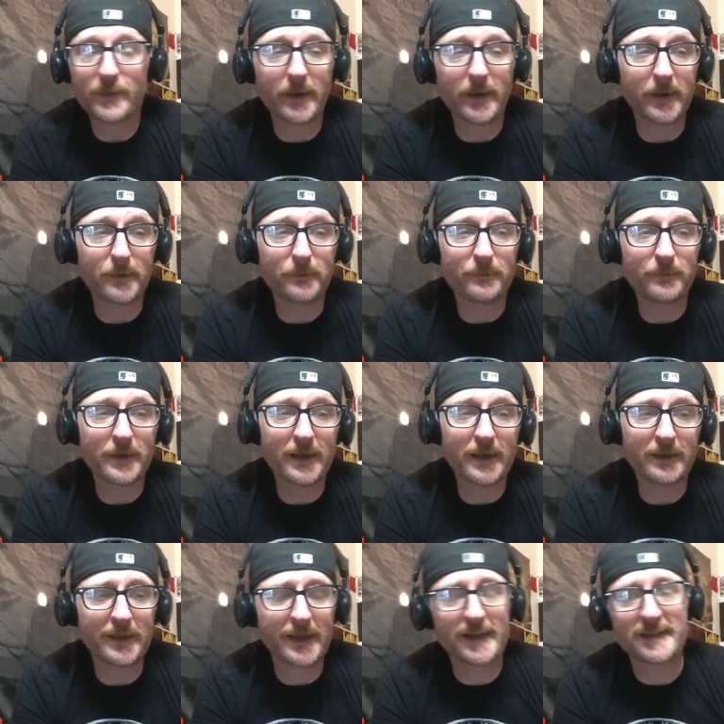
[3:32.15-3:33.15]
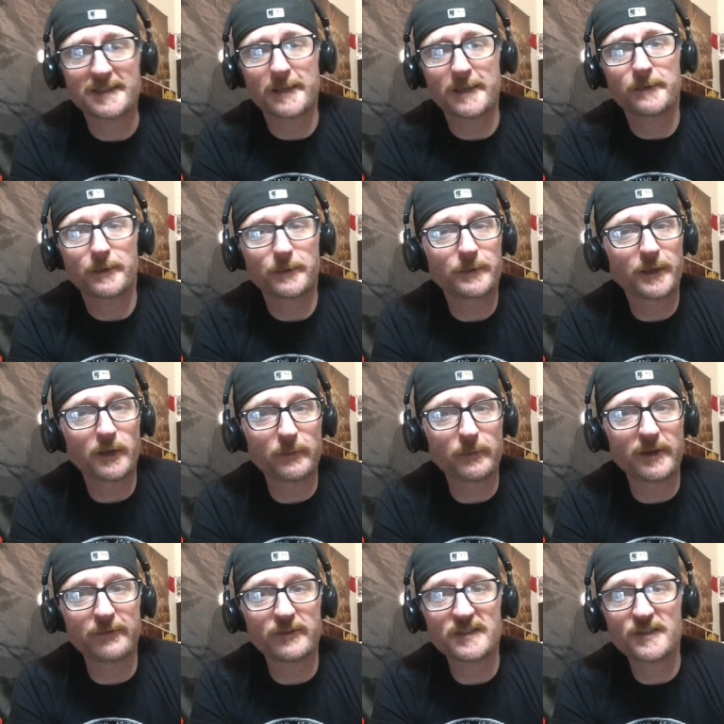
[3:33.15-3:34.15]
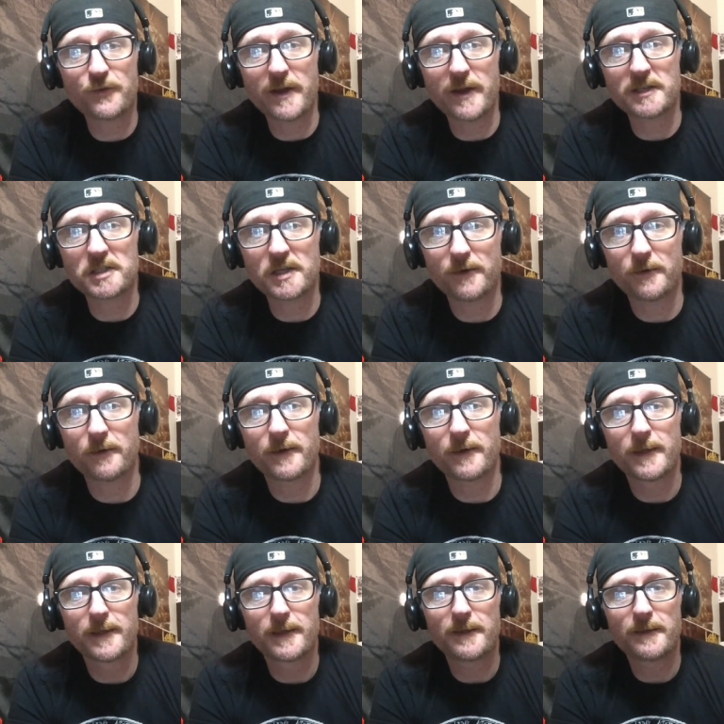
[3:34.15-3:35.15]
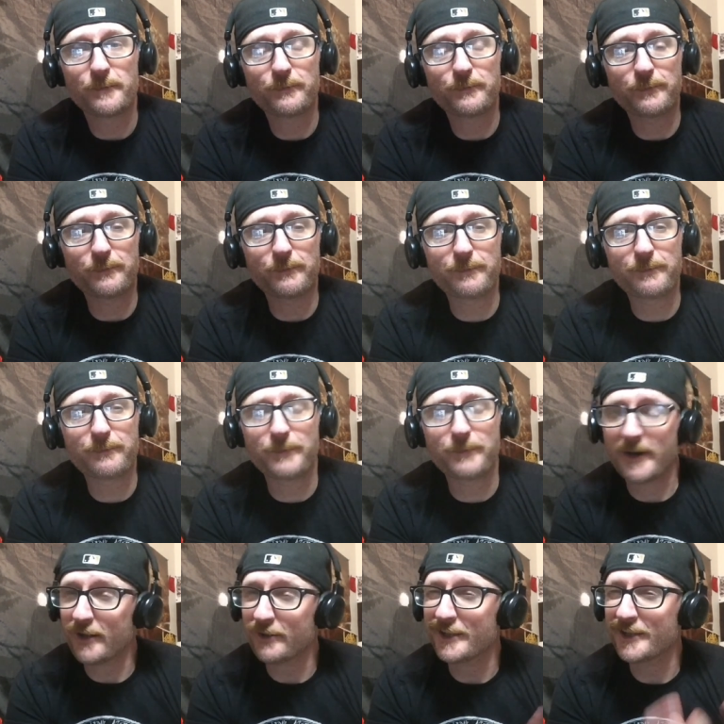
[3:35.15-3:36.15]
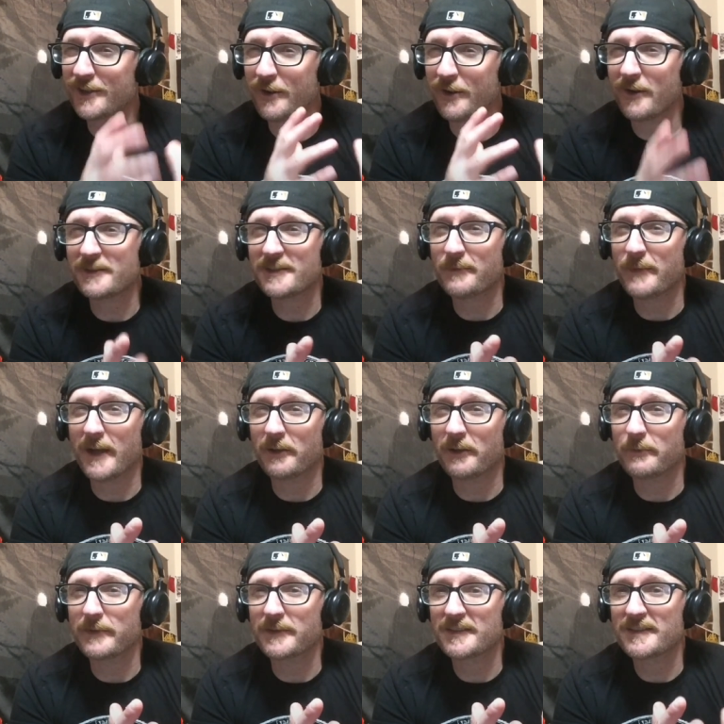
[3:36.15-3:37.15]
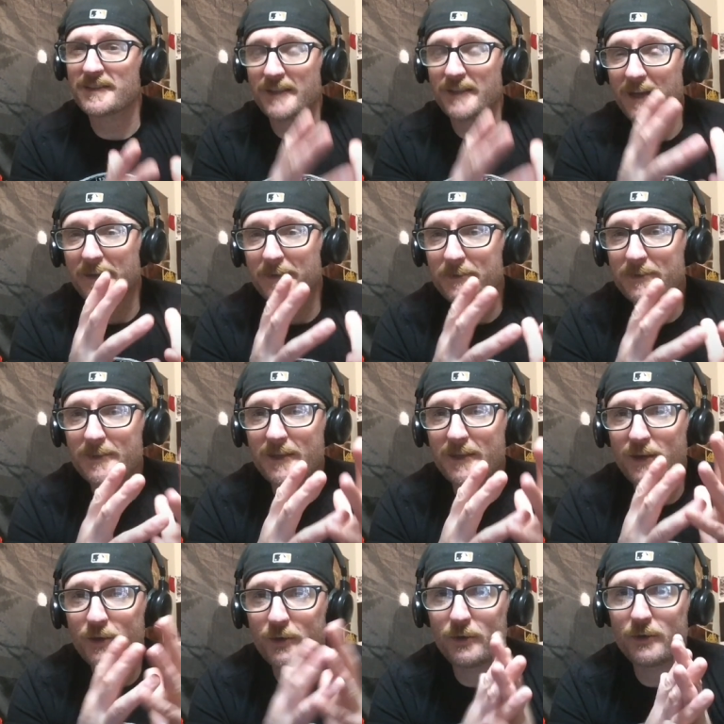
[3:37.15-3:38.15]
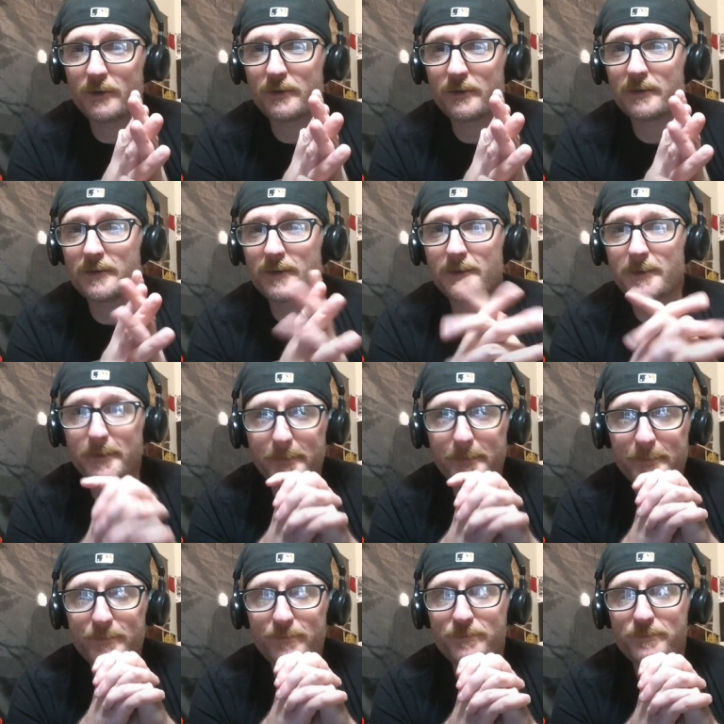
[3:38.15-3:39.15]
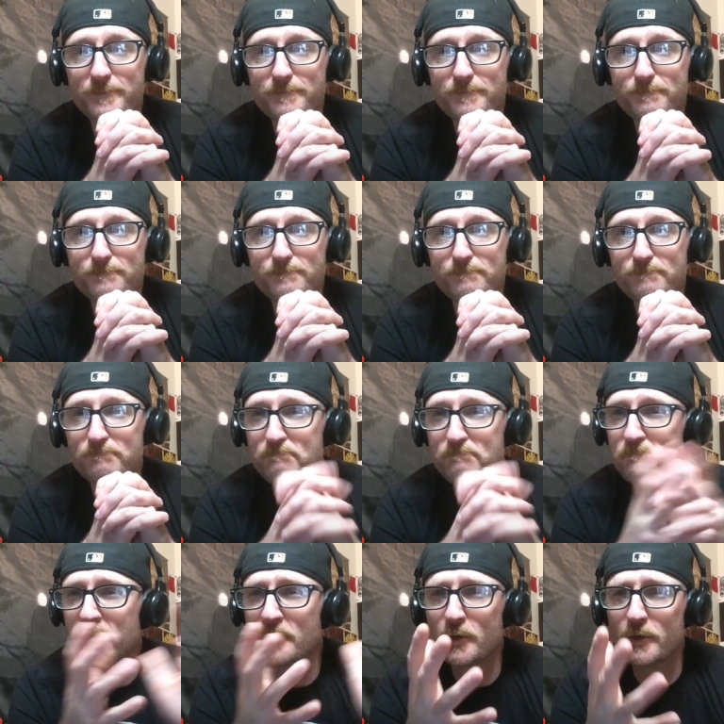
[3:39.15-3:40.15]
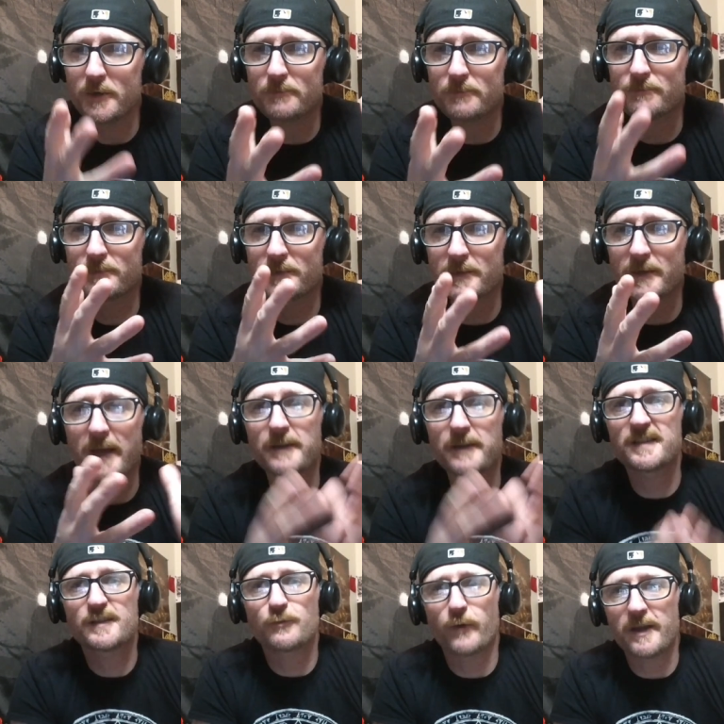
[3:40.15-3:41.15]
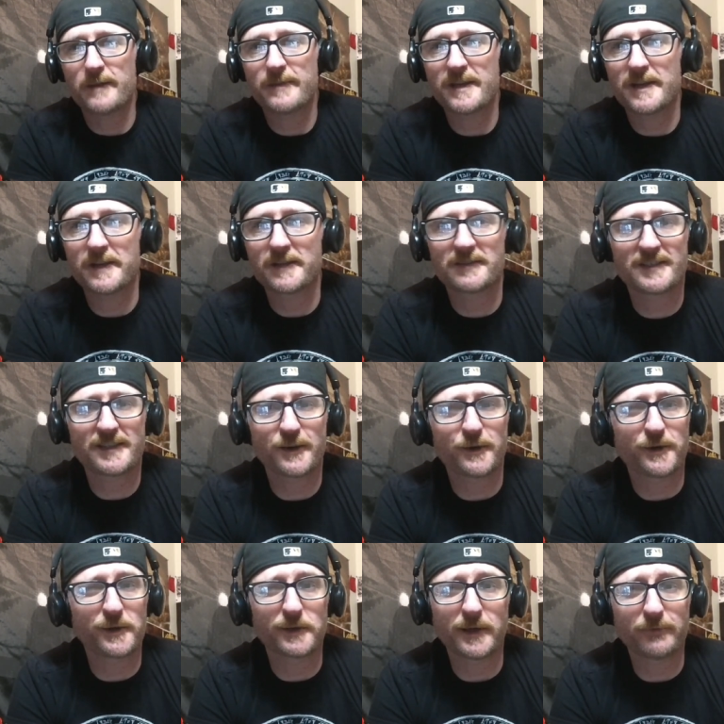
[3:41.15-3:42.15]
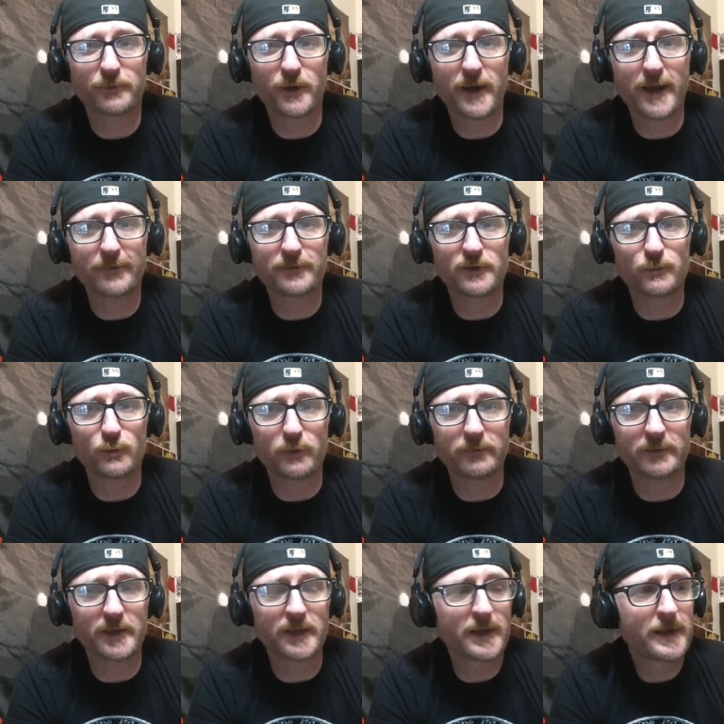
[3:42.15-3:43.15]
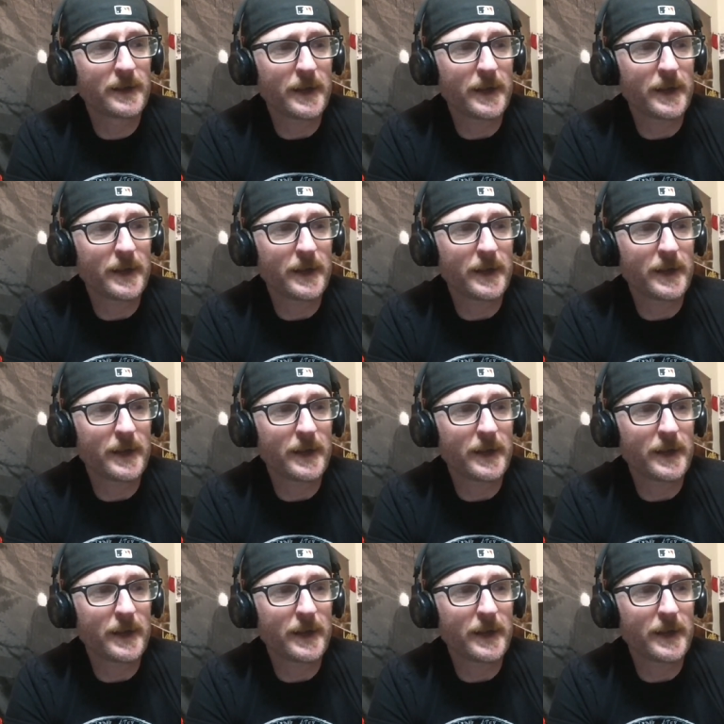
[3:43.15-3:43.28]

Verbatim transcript: Um, like I said, a little bit of a stretch here, but I think there are some elements that could could kind of sway me to consider it a Lovecraftian movie.